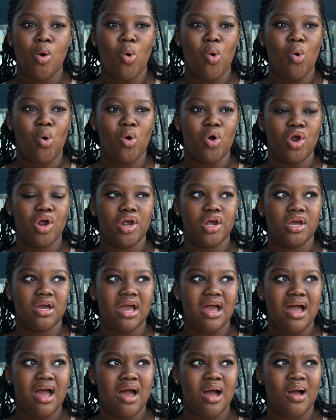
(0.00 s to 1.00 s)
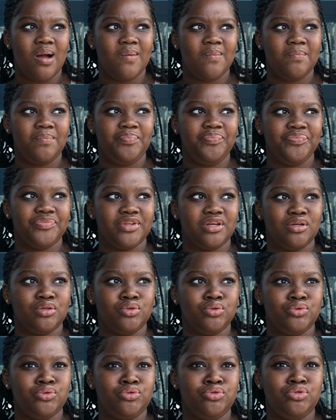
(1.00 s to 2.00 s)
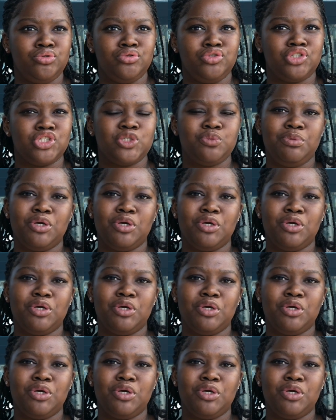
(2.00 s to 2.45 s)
or to just